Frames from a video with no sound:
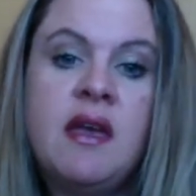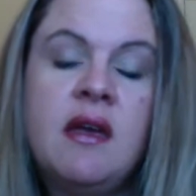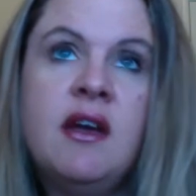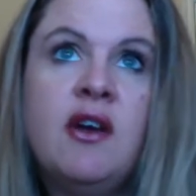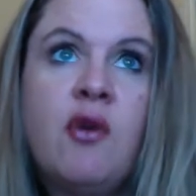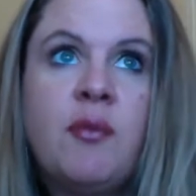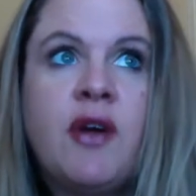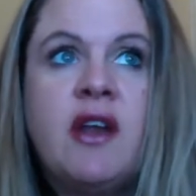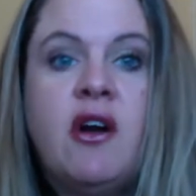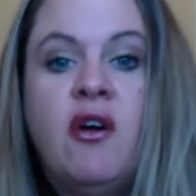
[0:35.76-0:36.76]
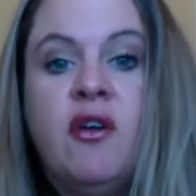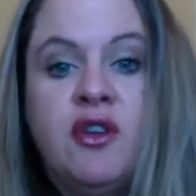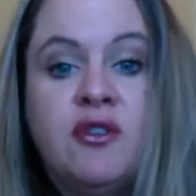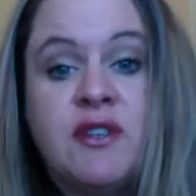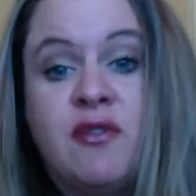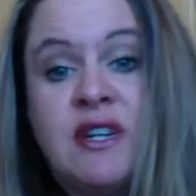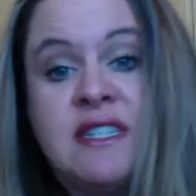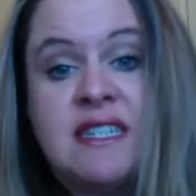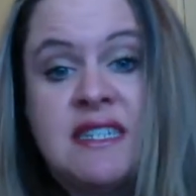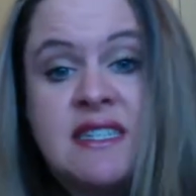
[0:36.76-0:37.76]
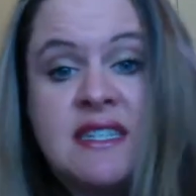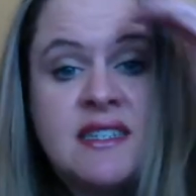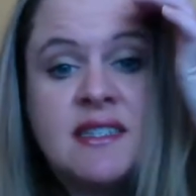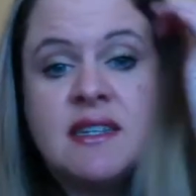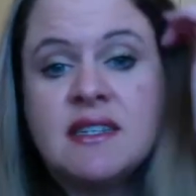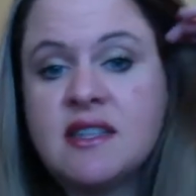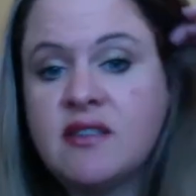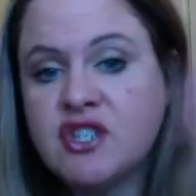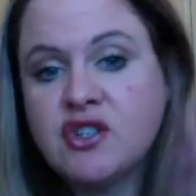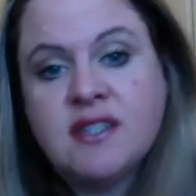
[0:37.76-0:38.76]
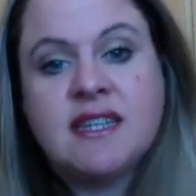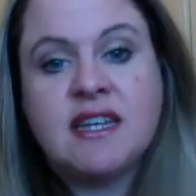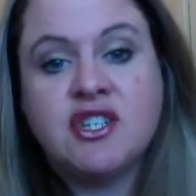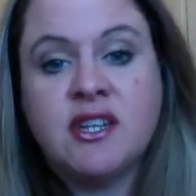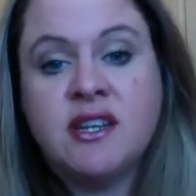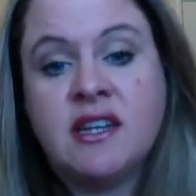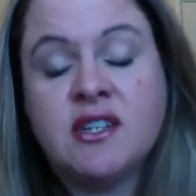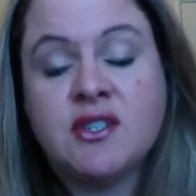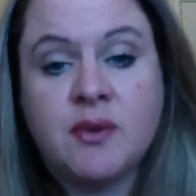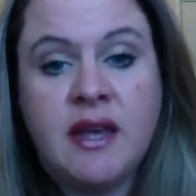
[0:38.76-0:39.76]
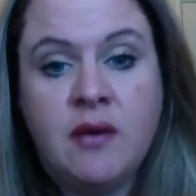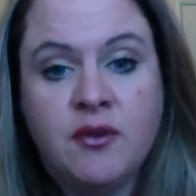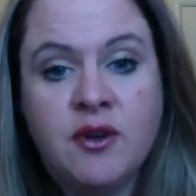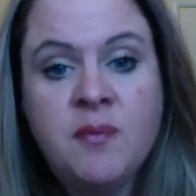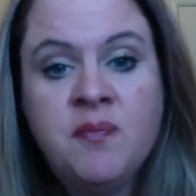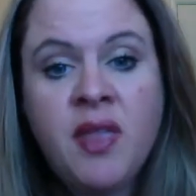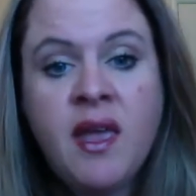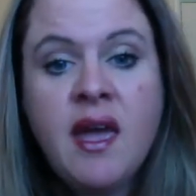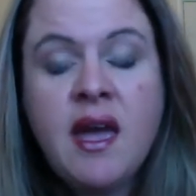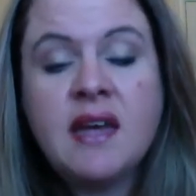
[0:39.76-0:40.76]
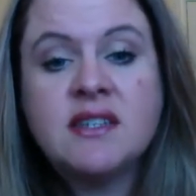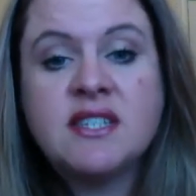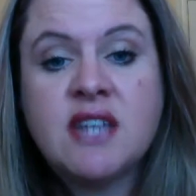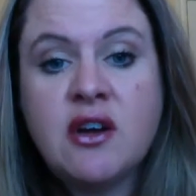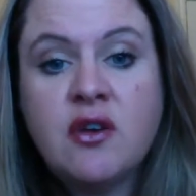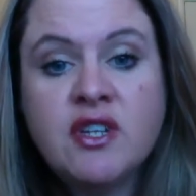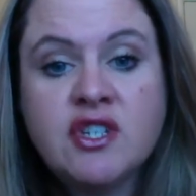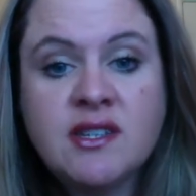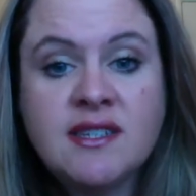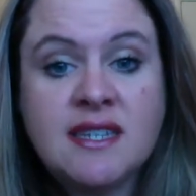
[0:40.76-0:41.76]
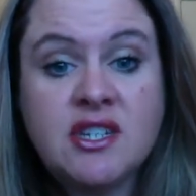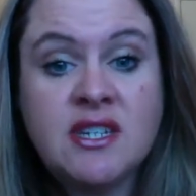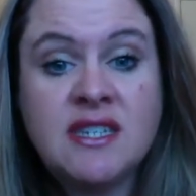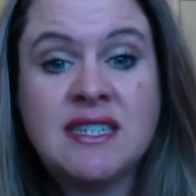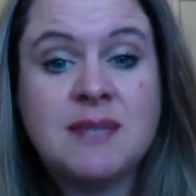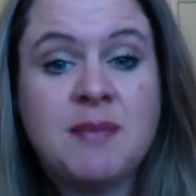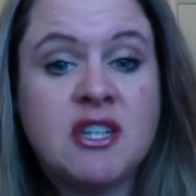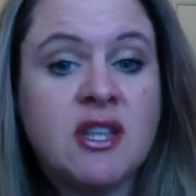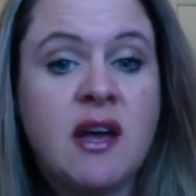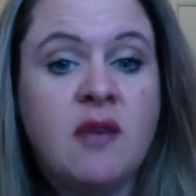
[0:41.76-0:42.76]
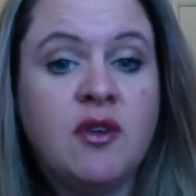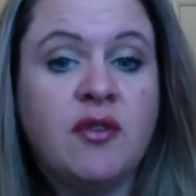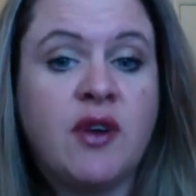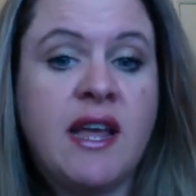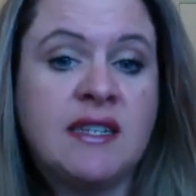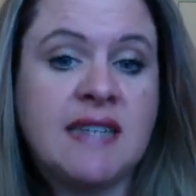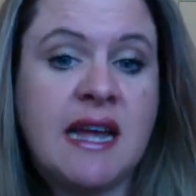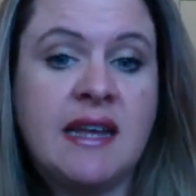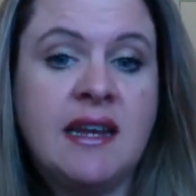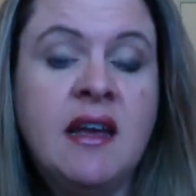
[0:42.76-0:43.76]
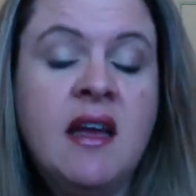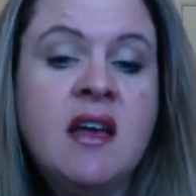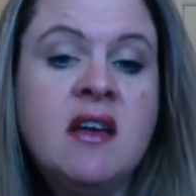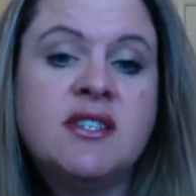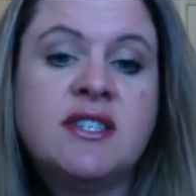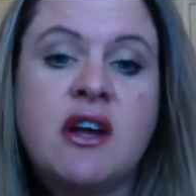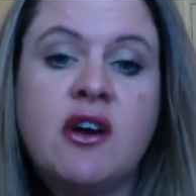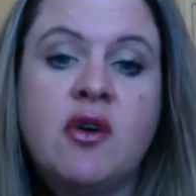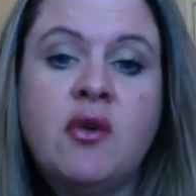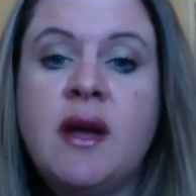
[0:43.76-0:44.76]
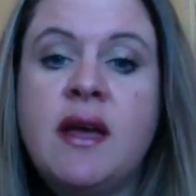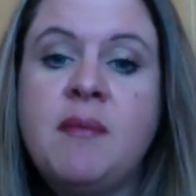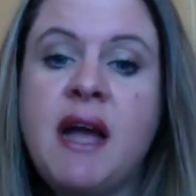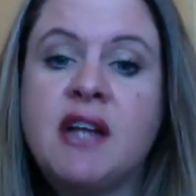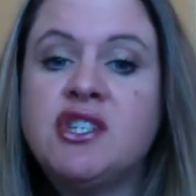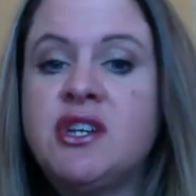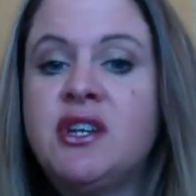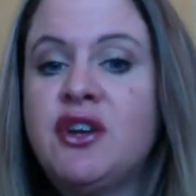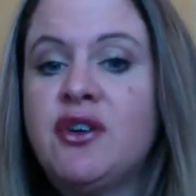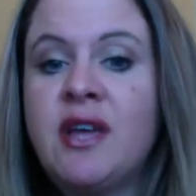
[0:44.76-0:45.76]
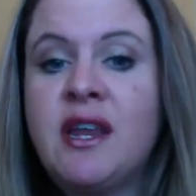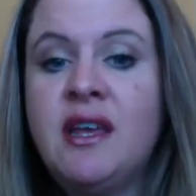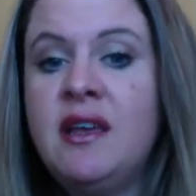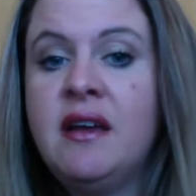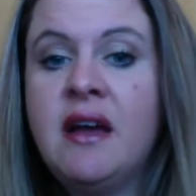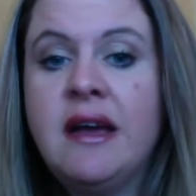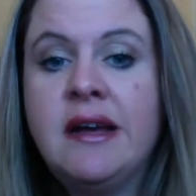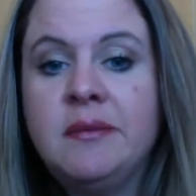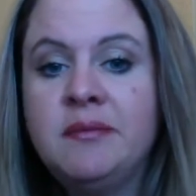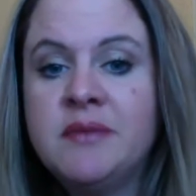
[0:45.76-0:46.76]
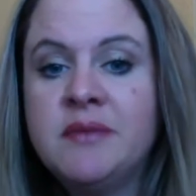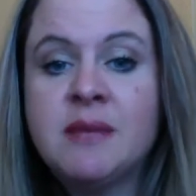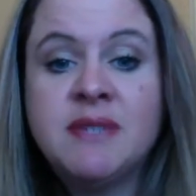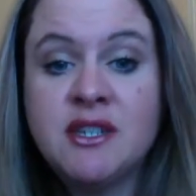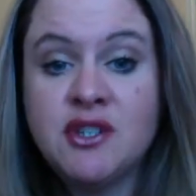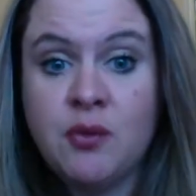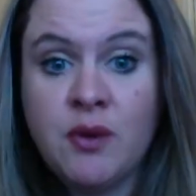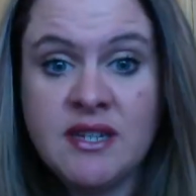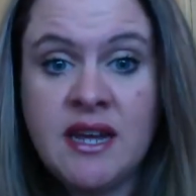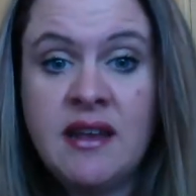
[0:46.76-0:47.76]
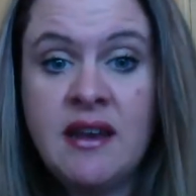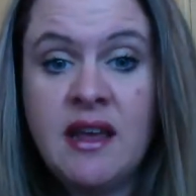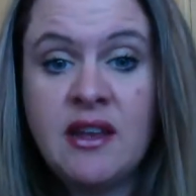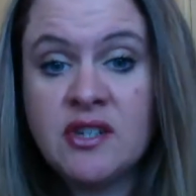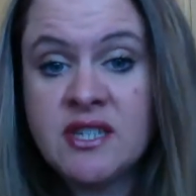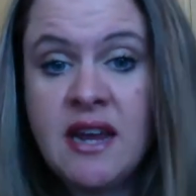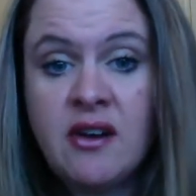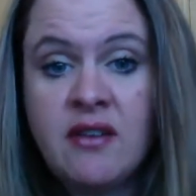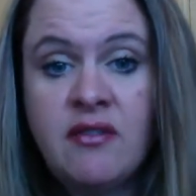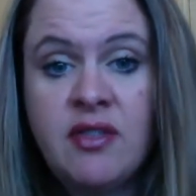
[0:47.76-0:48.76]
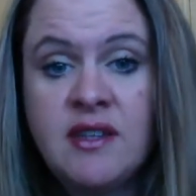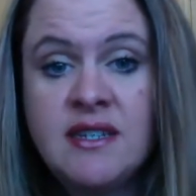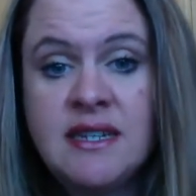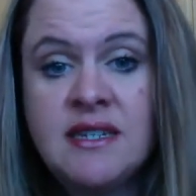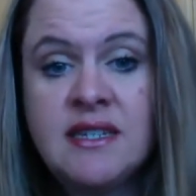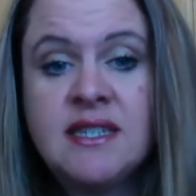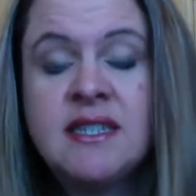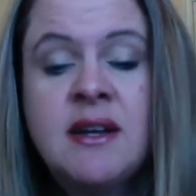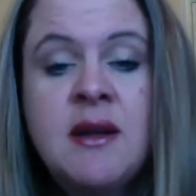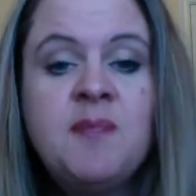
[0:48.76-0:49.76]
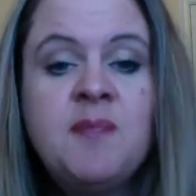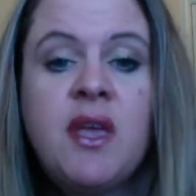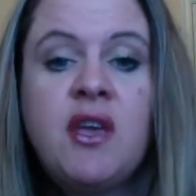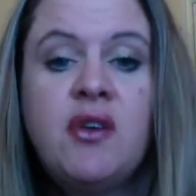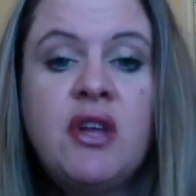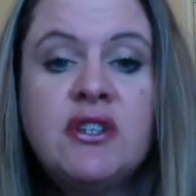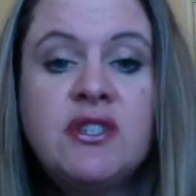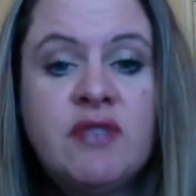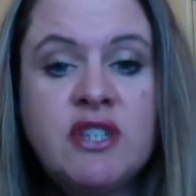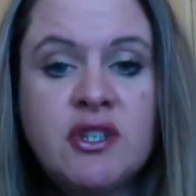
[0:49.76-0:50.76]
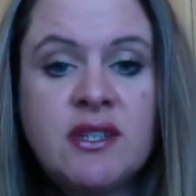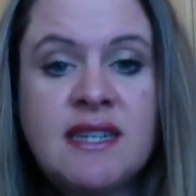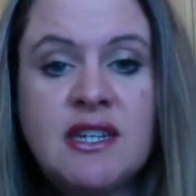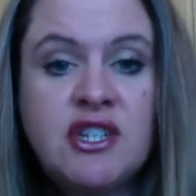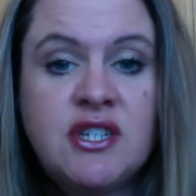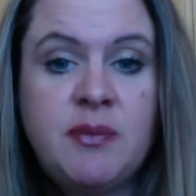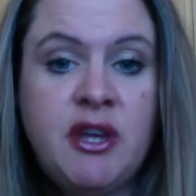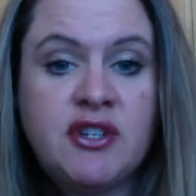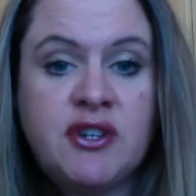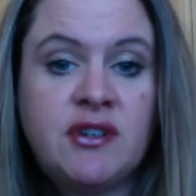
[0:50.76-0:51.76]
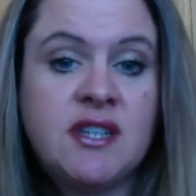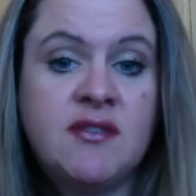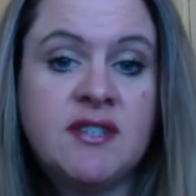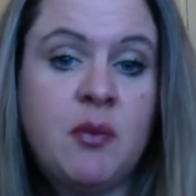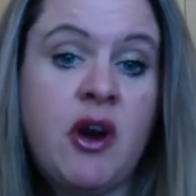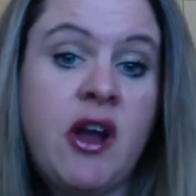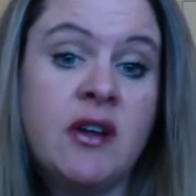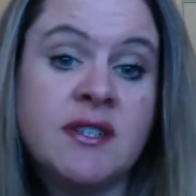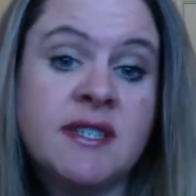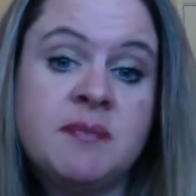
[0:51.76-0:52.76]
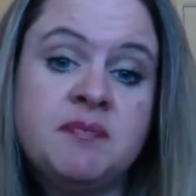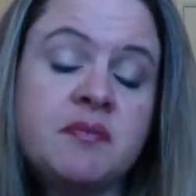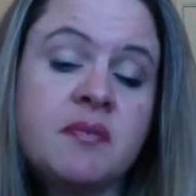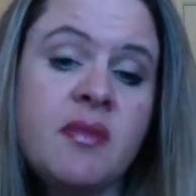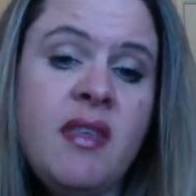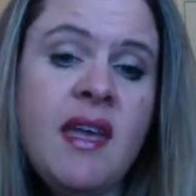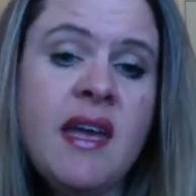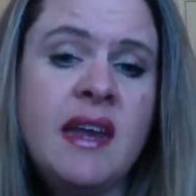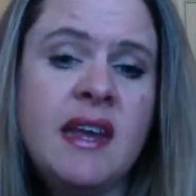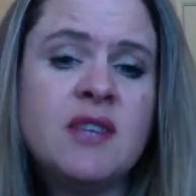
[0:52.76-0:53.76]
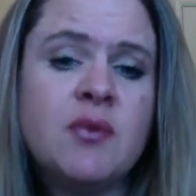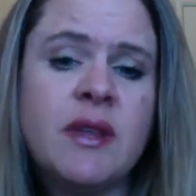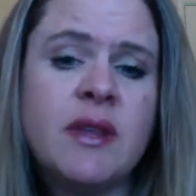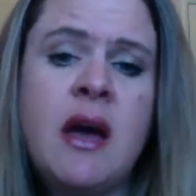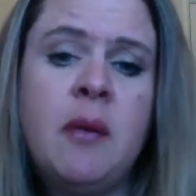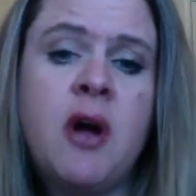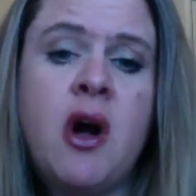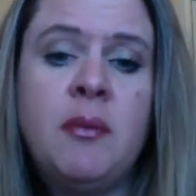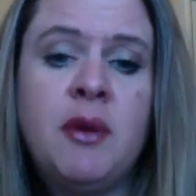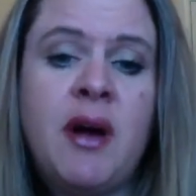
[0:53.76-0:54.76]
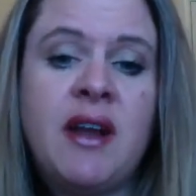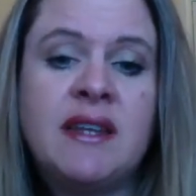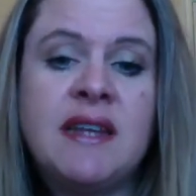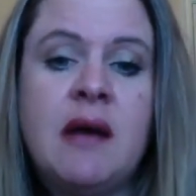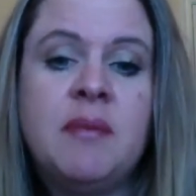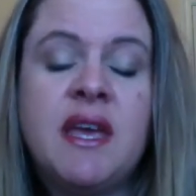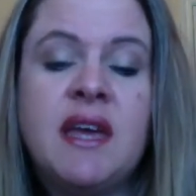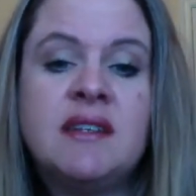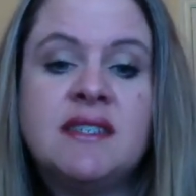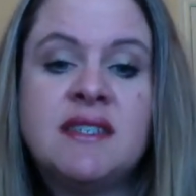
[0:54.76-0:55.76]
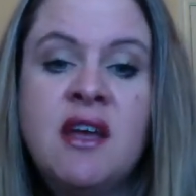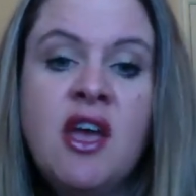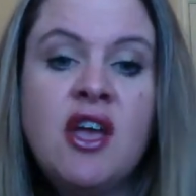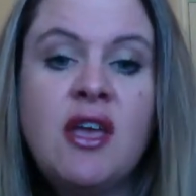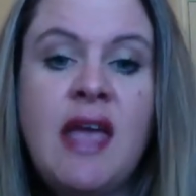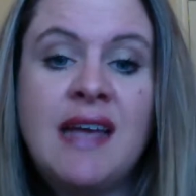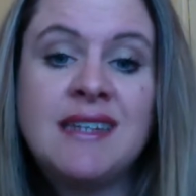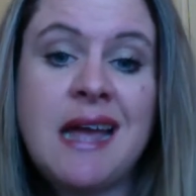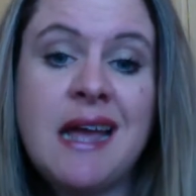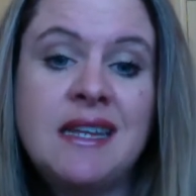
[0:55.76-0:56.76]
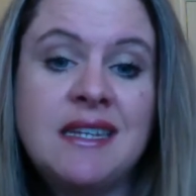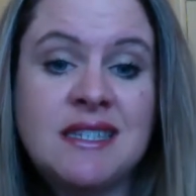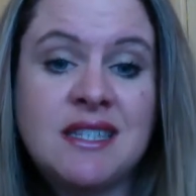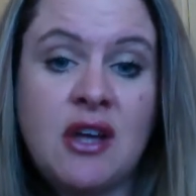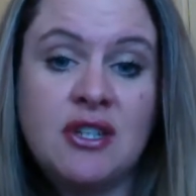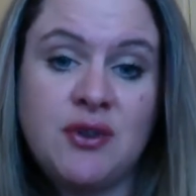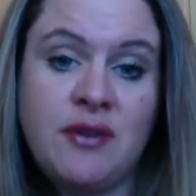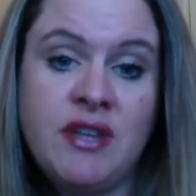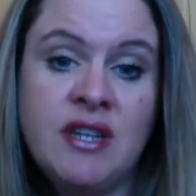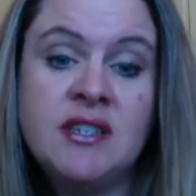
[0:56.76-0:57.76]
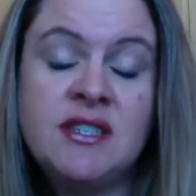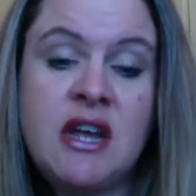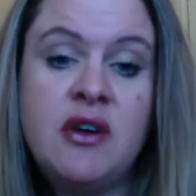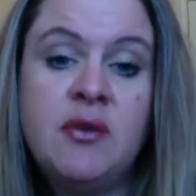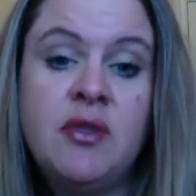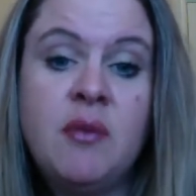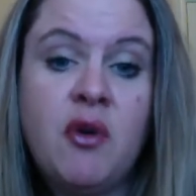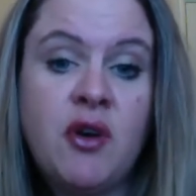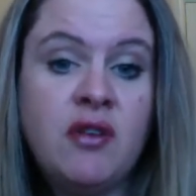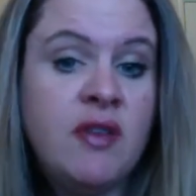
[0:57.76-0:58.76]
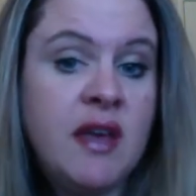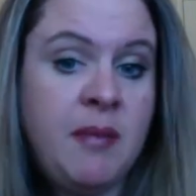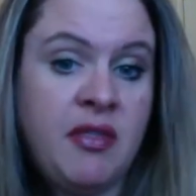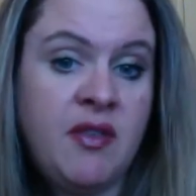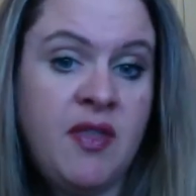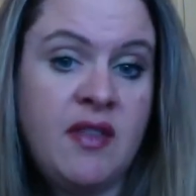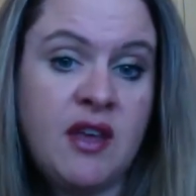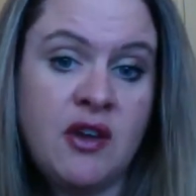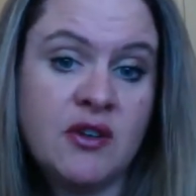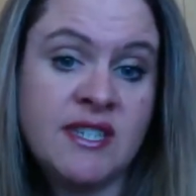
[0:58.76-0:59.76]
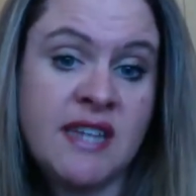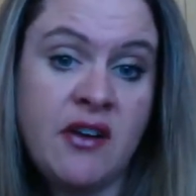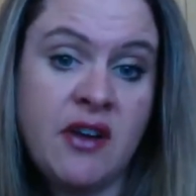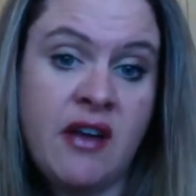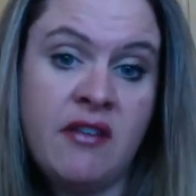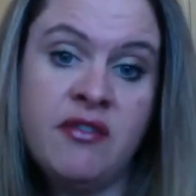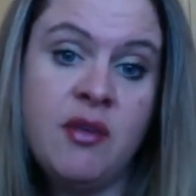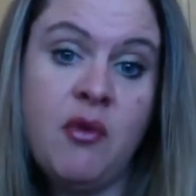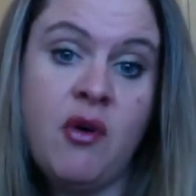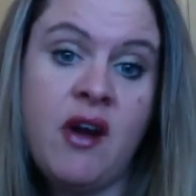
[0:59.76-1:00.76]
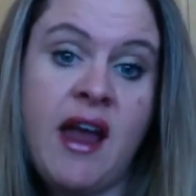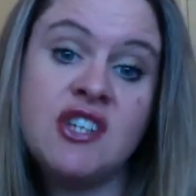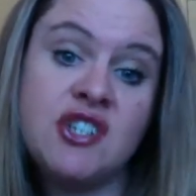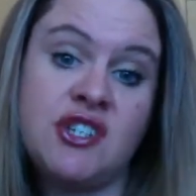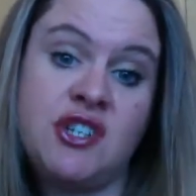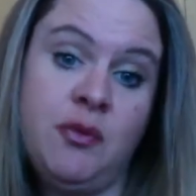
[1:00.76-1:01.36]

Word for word: incorporate all your different senses into the visualization, it is really helpful. And so, visualization is especially helpful for anxiety. So, imagine you're getting um, some dental work done and you're scared of the dentist. You can use visualization to picture yourself somewhere else. And it can really help calm your body down because anxiety is thought driven. So the more you think about the thing that you're scared of, the more anxious you